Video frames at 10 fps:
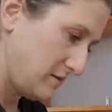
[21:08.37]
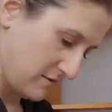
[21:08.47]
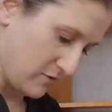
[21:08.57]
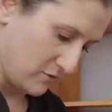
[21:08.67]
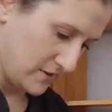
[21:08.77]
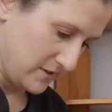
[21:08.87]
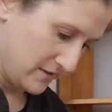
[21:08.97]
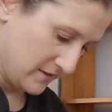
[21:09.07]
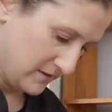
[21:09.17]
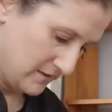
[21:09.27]
No.
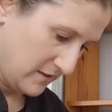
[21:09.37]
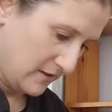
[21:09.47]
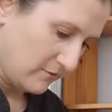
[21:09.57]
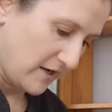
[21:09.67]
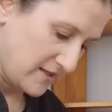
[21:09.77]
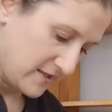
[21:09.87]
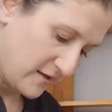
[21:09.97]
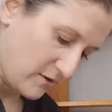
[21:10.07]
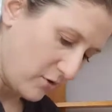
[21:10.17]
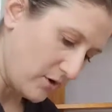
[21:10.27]
Randy
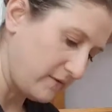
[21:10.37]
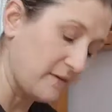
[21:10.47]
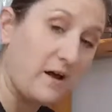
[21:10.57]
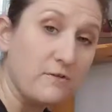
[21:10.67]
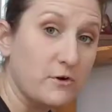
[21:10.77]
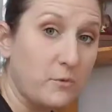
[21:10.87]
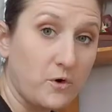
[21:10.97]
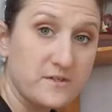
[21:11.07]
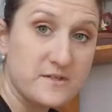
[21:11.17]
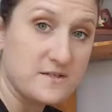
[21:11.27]
Alcorn, The Law of
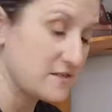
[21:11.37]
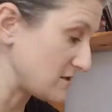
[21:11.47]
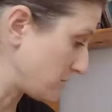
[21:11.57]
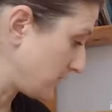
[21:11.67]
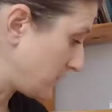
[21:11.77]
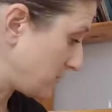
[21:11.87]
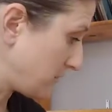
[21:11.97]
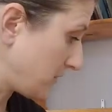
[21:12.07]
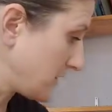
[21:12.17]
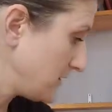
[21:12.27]
Rewards. This is a really good
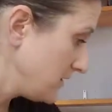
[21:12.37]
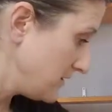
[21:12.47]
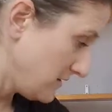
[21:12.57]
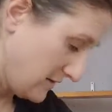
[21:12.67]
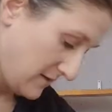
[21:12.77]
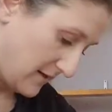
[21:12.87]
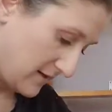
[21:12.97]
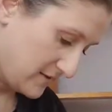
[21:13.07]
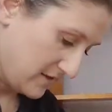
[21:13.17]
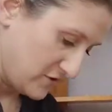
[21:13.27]
book. Uh,
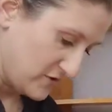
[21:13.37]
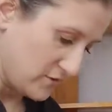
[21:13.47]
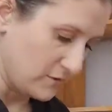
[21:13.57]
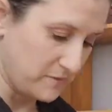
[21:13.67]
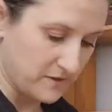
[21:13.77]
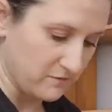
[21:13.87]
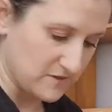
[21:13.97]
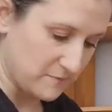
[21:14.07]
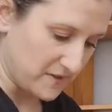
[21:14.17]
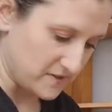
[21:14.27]
teaches you to be
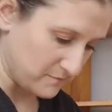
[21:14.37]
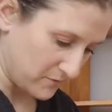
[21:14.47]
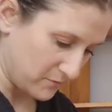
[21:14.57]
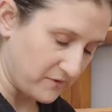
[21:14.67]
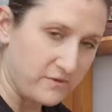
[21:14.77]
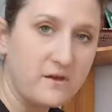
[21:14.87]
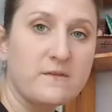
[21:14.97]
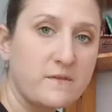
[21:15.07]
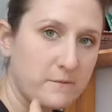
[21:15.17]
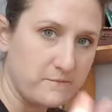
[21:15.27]
responsible with
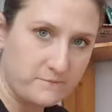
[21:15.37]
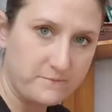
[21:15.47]
the